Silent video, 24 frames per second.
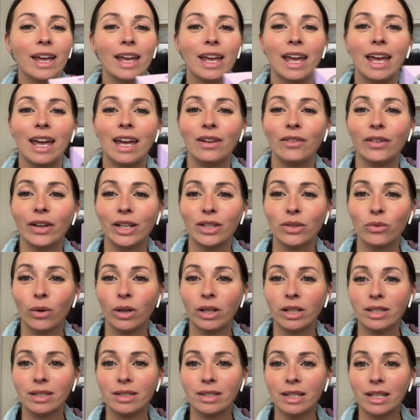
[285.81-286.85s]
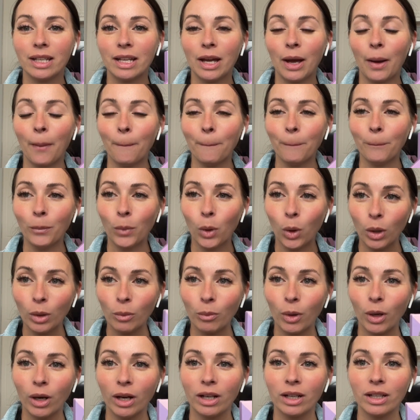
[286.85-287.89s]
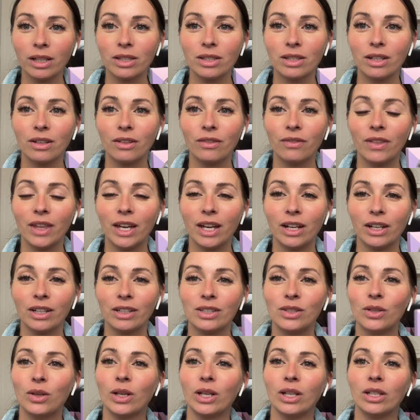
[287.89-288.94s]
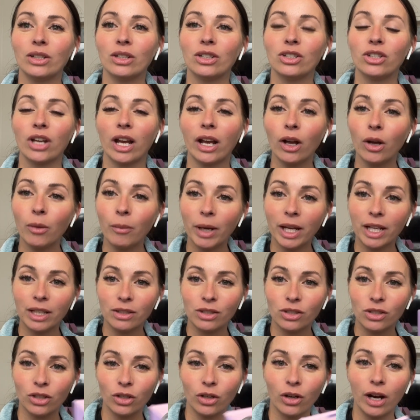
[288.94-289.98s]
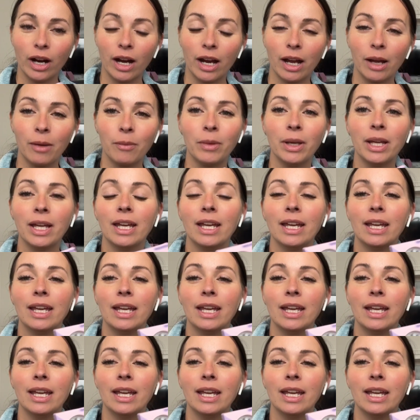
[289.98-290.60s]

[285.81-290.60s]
And if you guys wanna see more products of theirs, you can check out my Instagram.